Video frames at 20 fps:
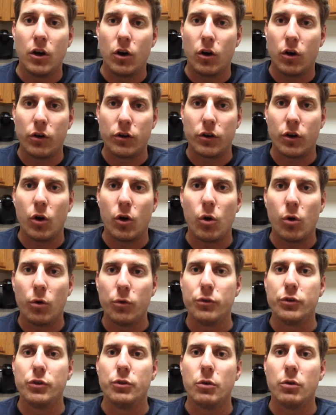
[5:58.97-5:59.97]
on a whole
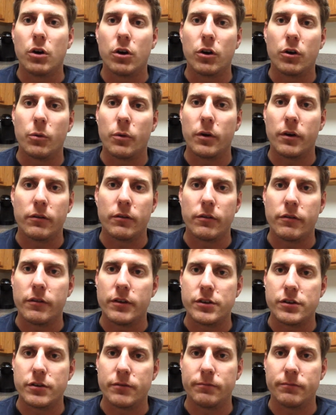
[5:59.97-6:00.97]
new hardware
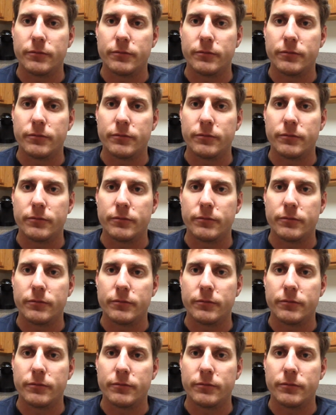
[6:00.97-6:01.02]
revision?